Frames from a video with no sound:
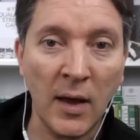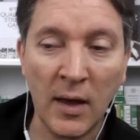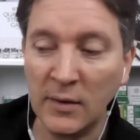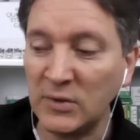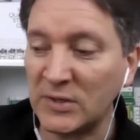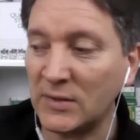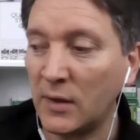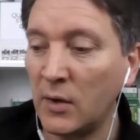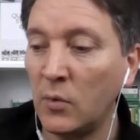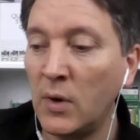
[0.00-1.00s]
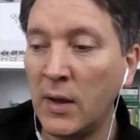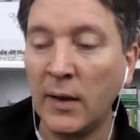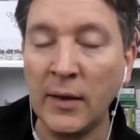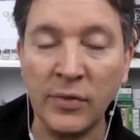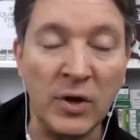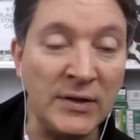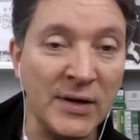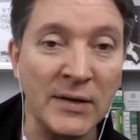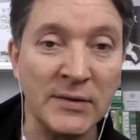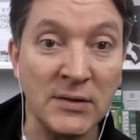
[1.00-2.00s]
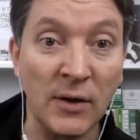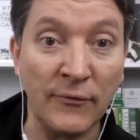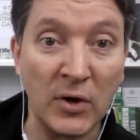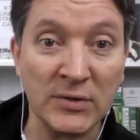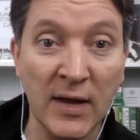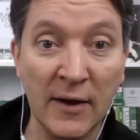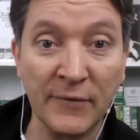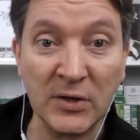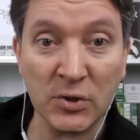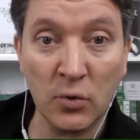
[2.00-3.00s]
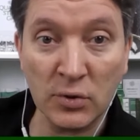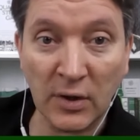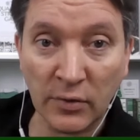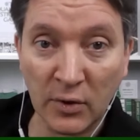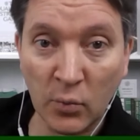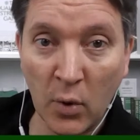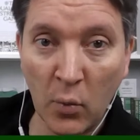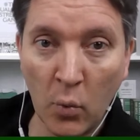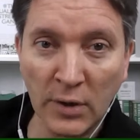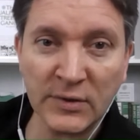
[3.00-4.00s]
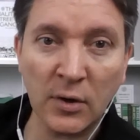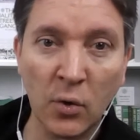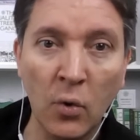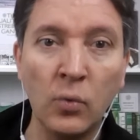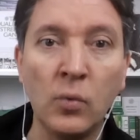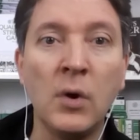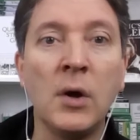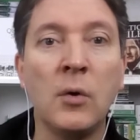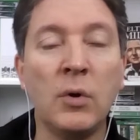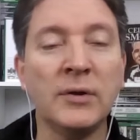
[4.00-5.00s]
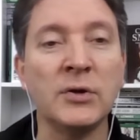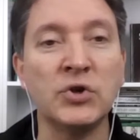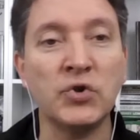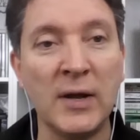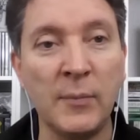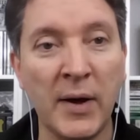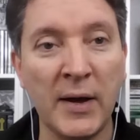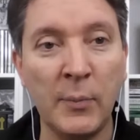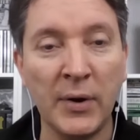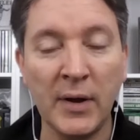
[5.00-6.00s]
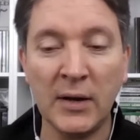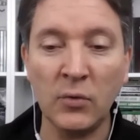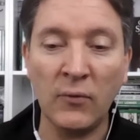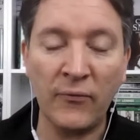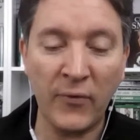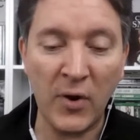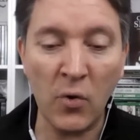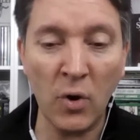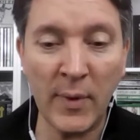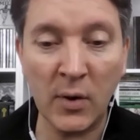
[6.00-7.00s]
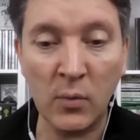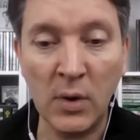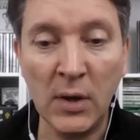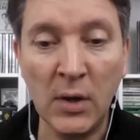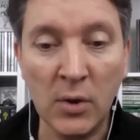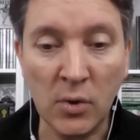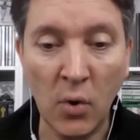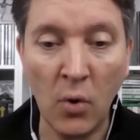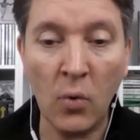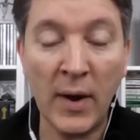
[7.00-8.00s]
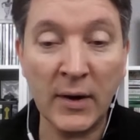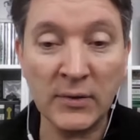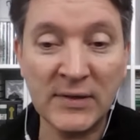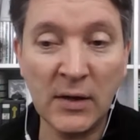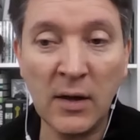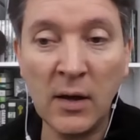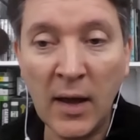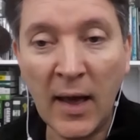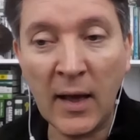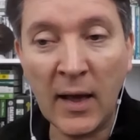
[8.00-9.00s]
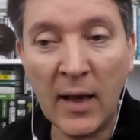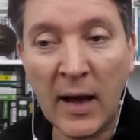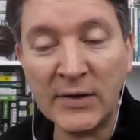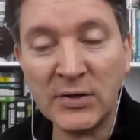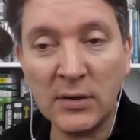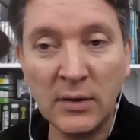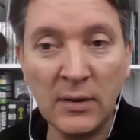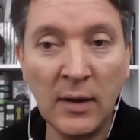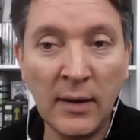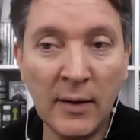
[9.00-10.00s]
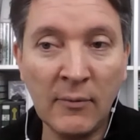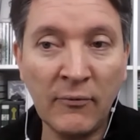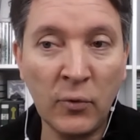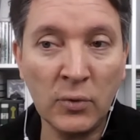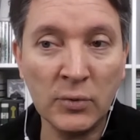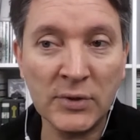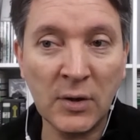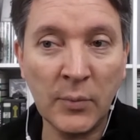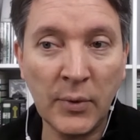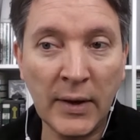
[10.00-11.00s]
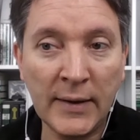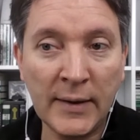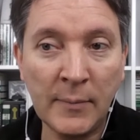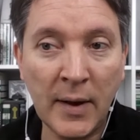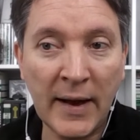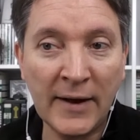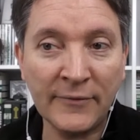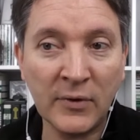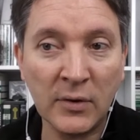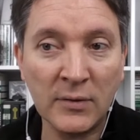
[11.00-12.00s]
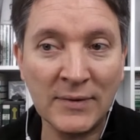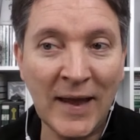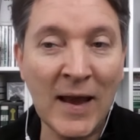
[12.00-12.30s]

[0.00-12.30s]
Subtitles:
Three chances in the first half. He scores the third one. What a goal. What a strike by Bernardo. Phenomenal goal. And I'll tell you, it actually followed up after 10 minutes, I think, of Celtic.